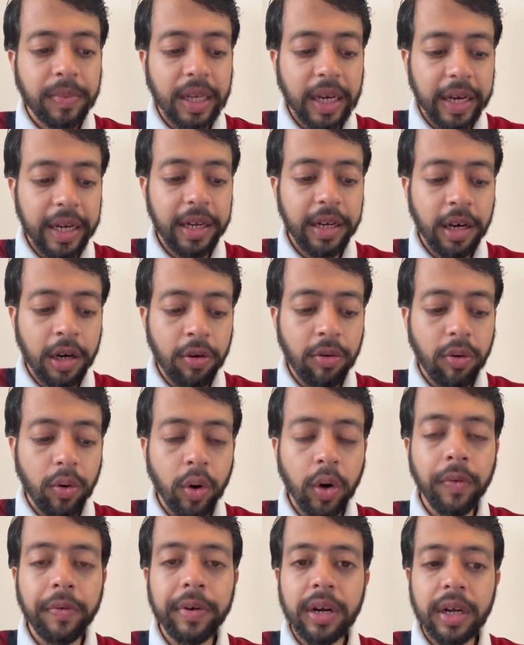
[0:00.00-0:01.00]
Anyhow,
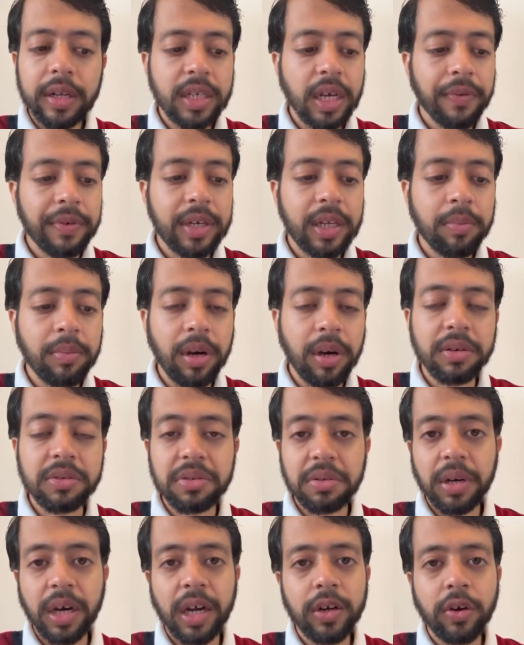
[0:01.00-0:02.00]
overall 70 marks
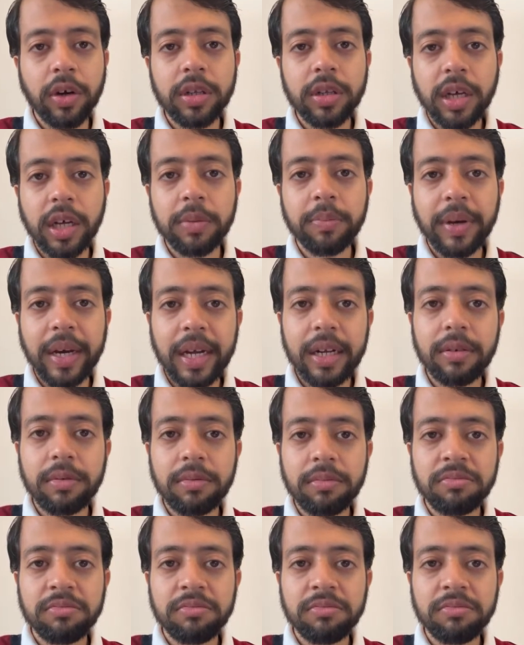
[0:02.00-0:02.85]
are not that bad.